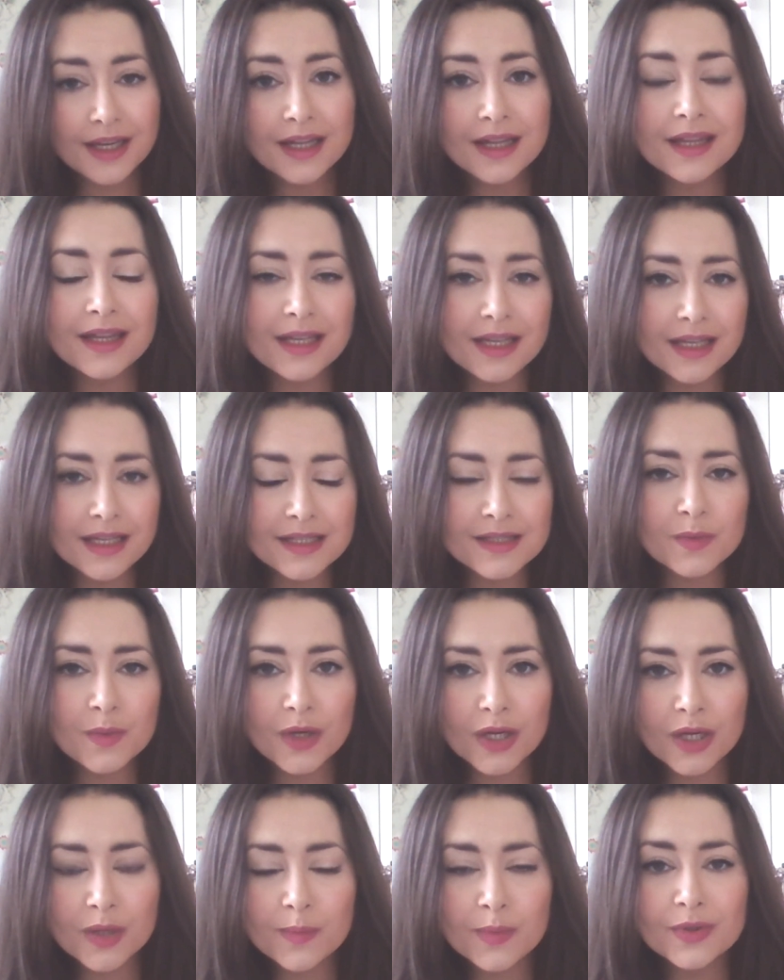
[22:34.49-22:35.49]
These
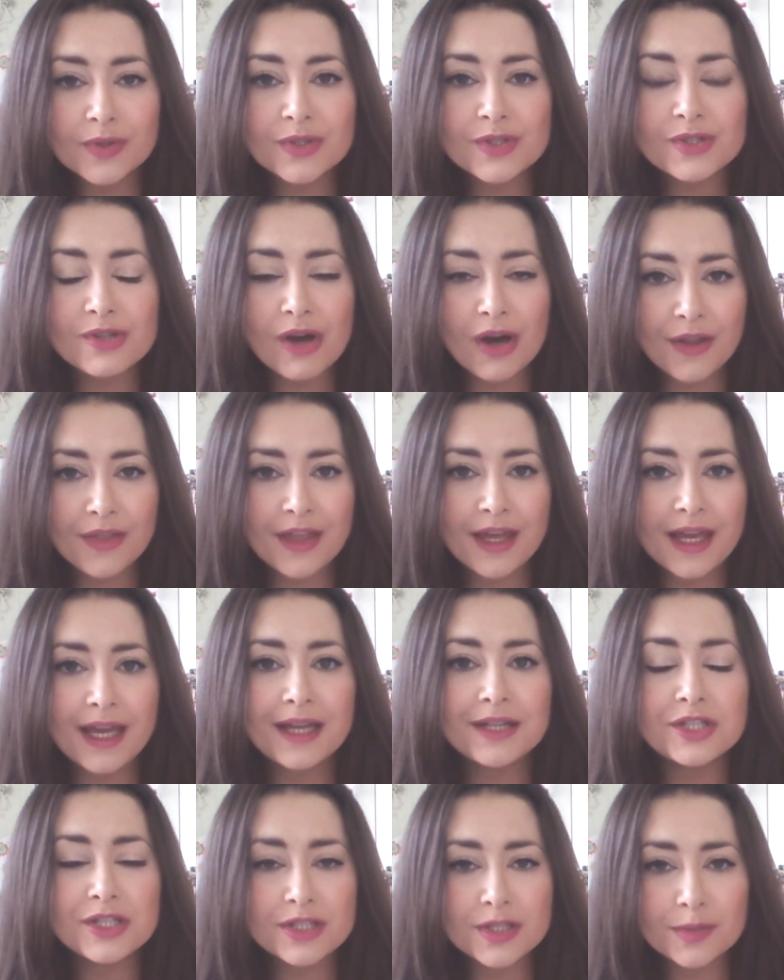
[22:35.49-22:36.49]
workbooks are there
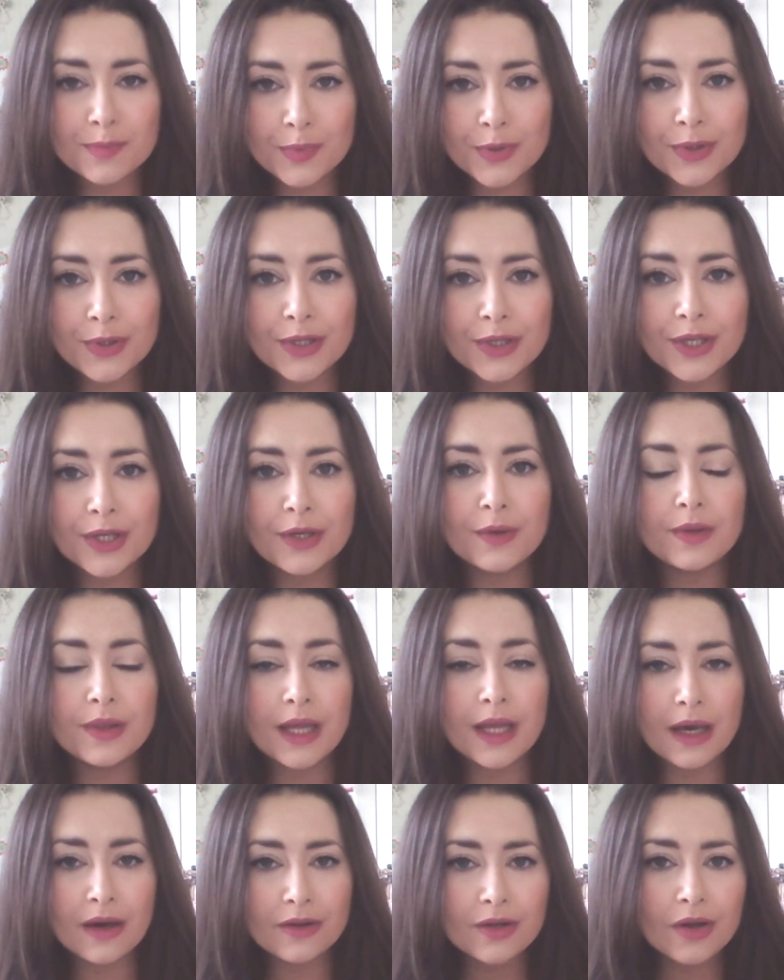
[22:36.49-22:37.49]
to support you.
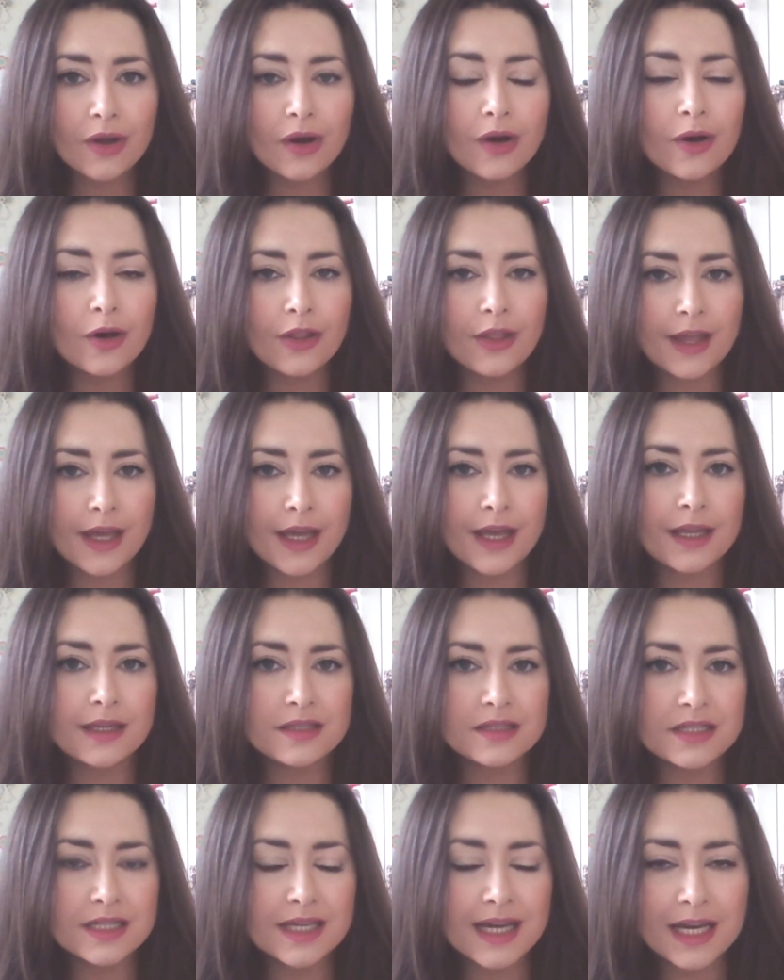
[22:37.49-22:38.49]
They are not there
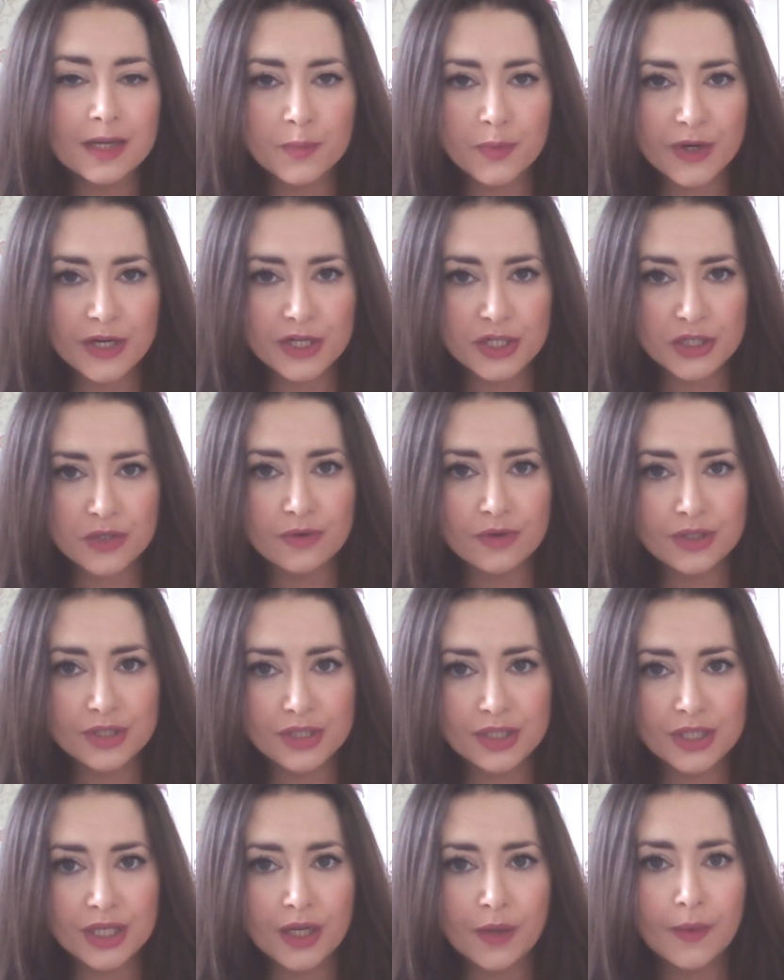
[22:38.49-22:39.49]
to add pressure
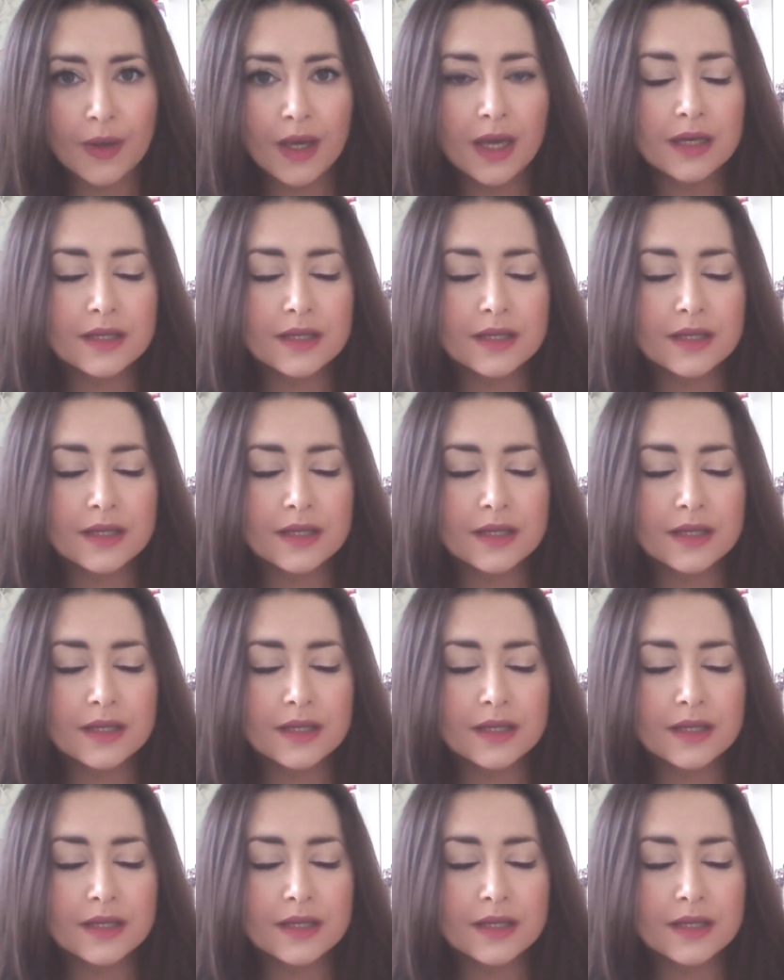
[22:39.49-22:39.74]
onto you.